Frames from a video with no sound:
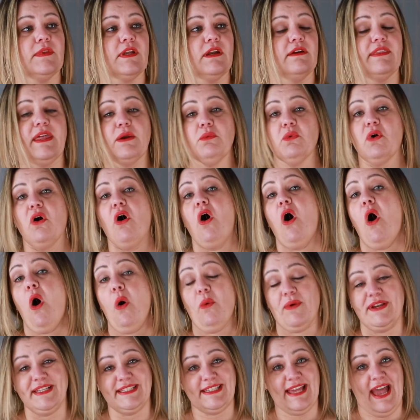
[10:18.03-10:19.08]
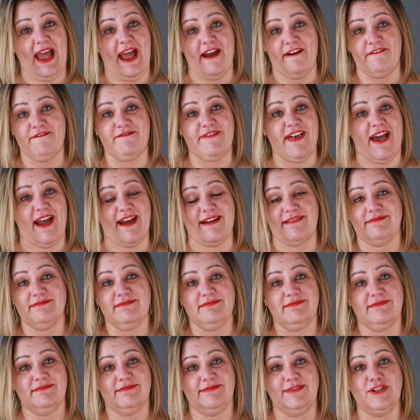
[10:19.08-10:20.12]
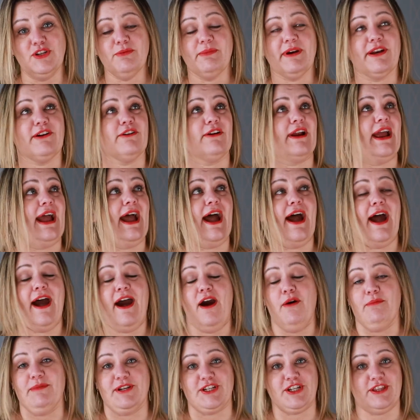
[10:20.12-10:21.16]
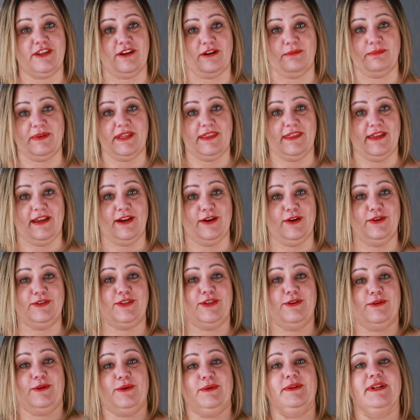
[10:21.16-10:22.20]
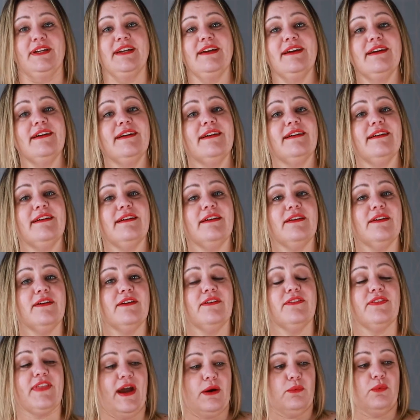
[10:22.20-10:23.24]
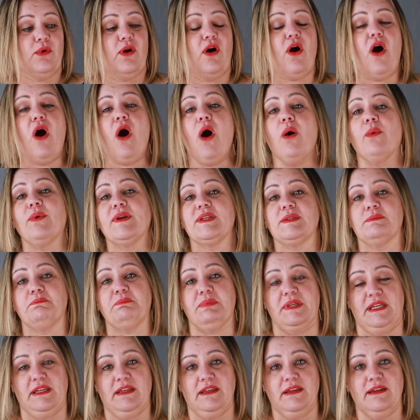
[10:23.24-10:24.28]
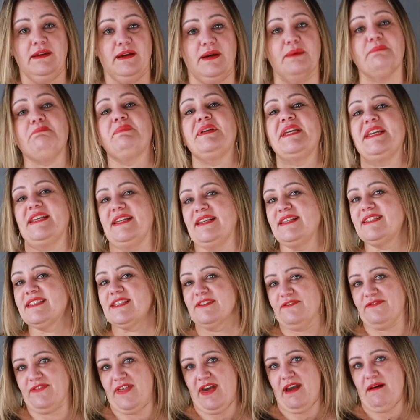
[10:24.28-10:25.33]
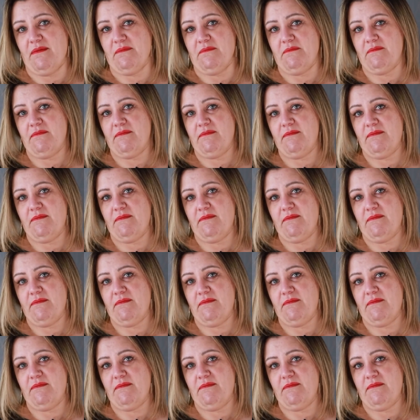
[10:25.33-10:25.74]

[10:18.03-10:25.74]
They will always have that, no matter how much therapy they go through. That will always be a piece of them.